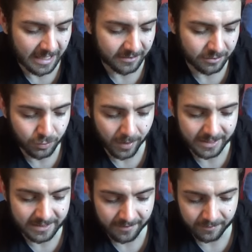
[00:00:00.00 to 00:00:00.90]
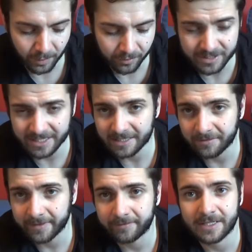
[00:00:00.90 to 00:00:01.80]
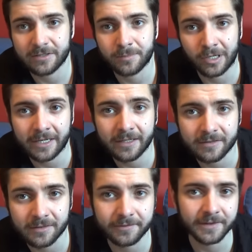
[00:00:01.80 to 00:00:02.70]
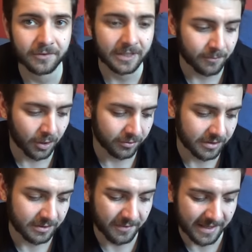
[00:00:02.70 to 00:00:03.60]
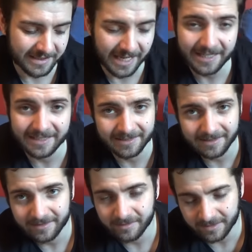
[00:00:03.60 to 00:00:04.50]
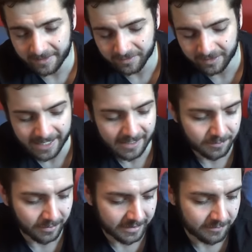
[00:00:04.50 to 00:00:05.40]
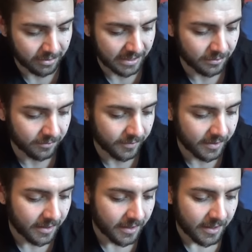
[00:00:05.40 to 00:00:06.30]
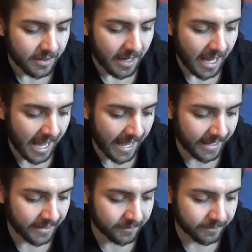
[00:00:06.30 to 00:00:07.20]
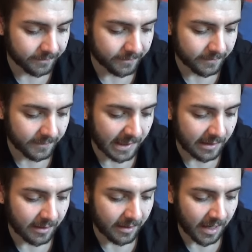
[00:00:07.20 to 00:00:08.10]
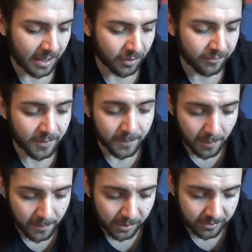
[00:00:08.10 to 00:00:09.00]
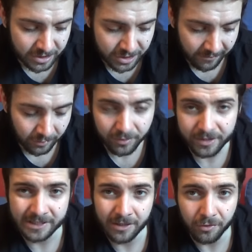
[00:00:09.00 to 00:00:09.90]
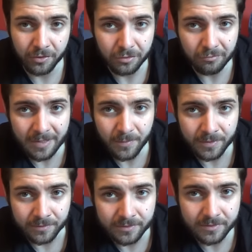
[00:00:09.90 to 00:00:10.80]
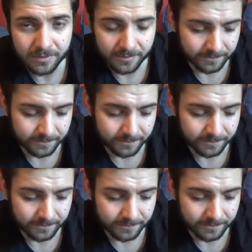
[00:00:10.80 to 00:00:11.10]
has the 27 models, you need to kill 15 to break it. So 15 models at defense 8 is 7 or 8, it's pretty tough. I've gone for Bomber as general, because he's got the 3 wounds.